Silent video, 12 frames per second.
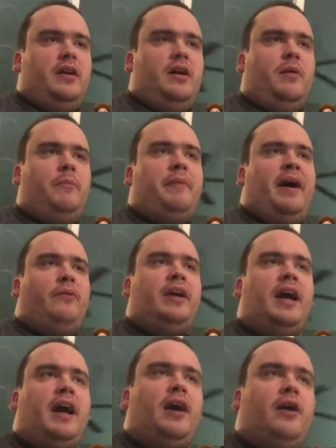about
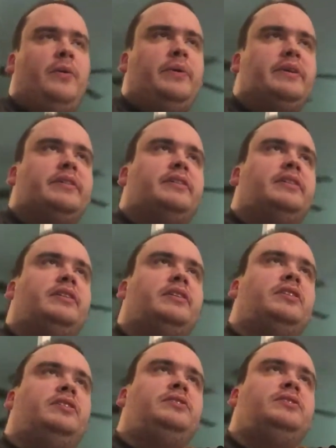how,
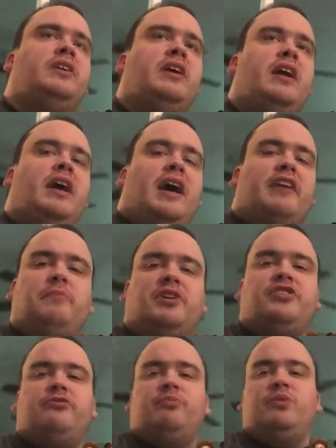as much
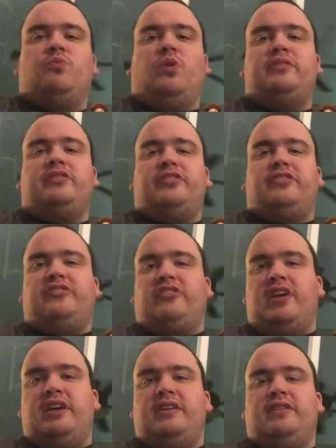as we want to
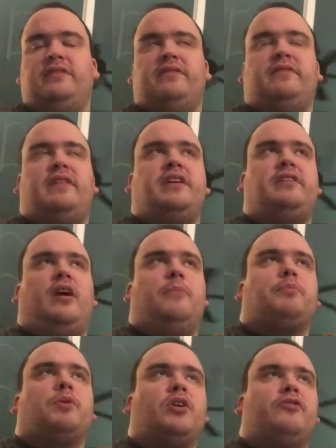say that a
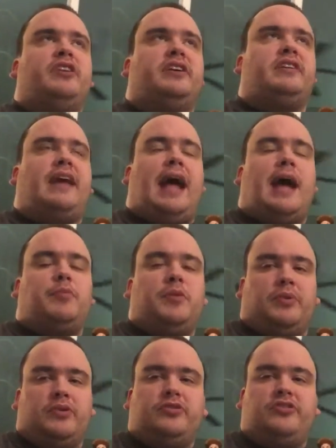perfect, happy
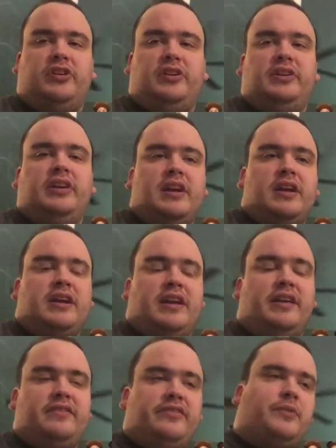person
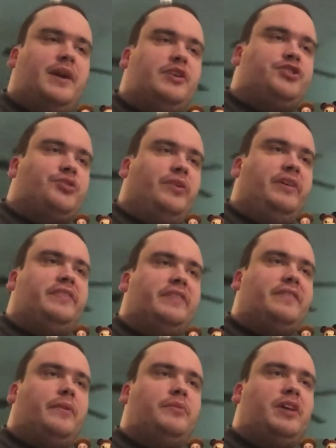is the right choice, that
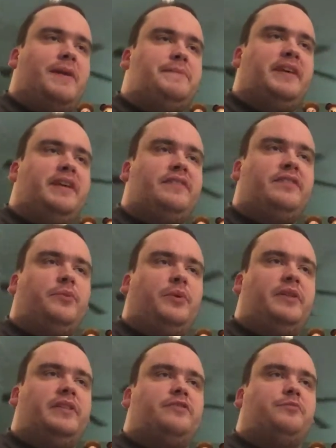sometimes it is the
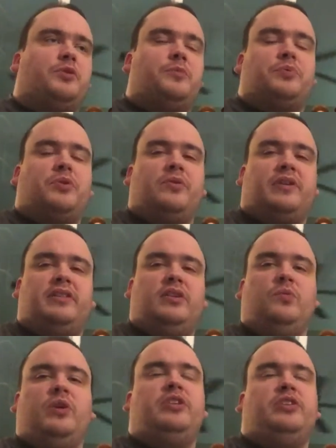one that's more broken, the
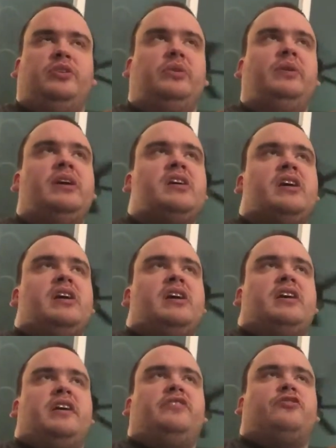one who
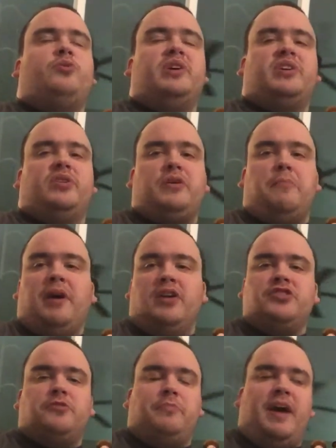is quicker to
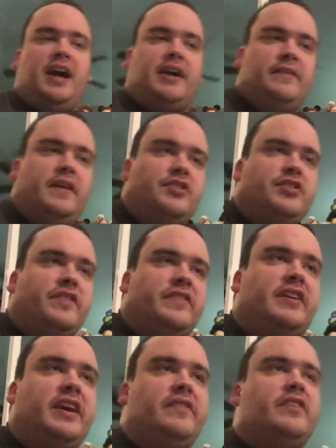punch back than just
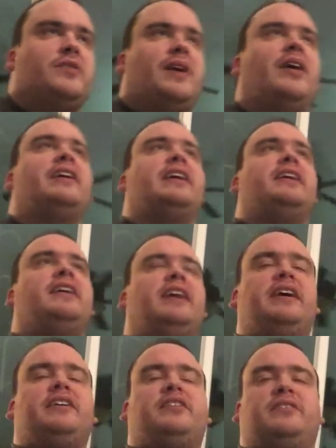stay on the ground and get
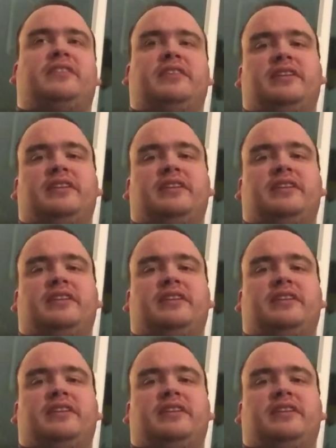kicked.